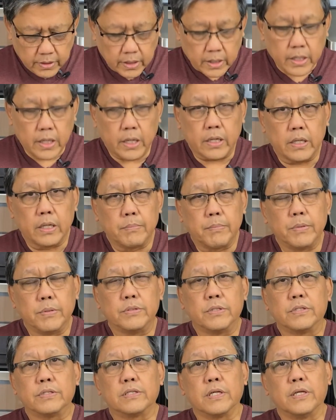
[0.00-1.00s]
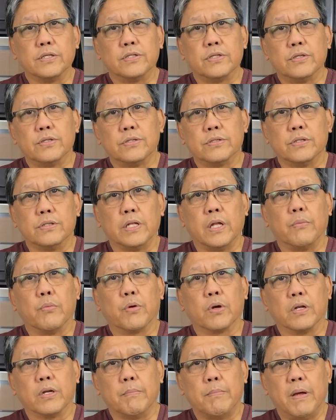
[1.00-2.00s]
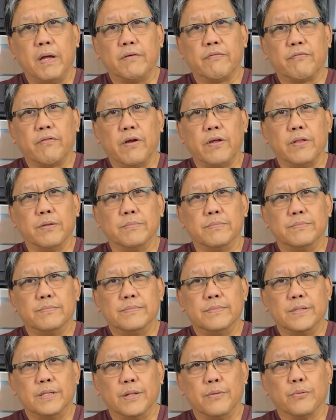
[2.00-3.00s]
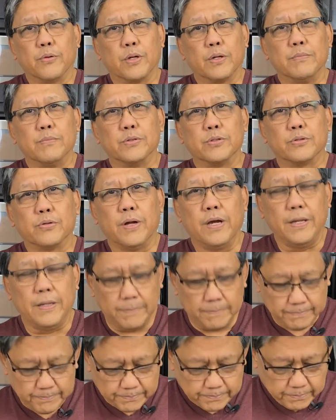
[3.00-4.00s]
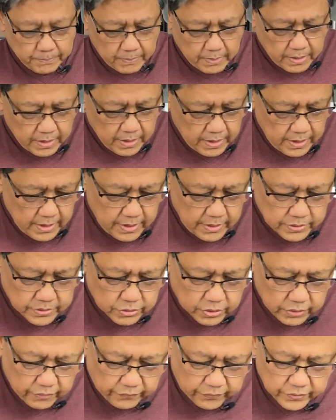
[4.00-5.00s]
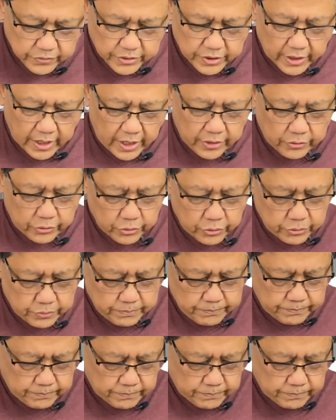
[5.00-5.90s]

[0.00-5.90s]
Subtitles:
cut it up into slices, and then we're going to pan fry them, and then we'll give them a try. So the first thing I do